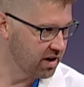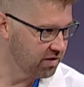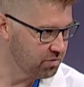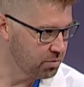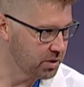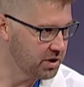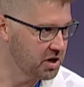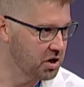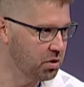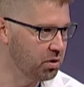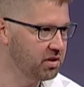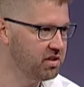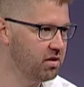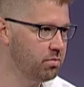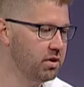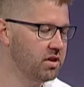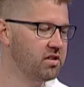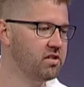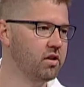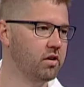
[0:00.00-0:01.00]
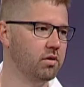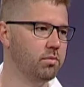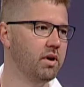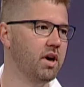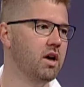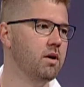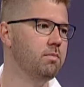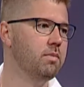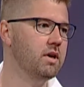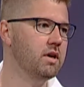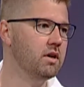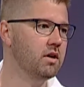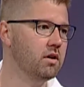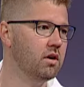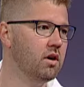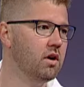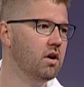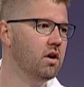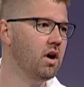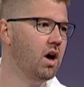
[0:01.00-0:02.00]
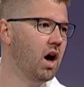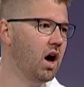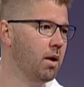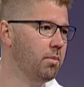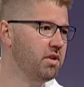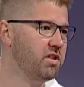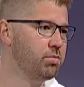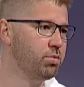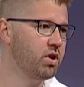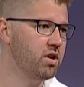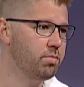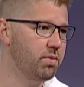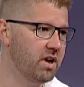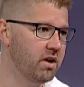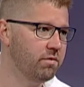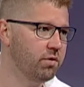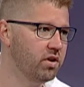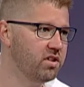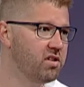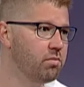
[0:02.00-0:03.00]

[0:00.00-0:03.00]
Everybody knows they've been stung by a bee, and um, it's pretty painful.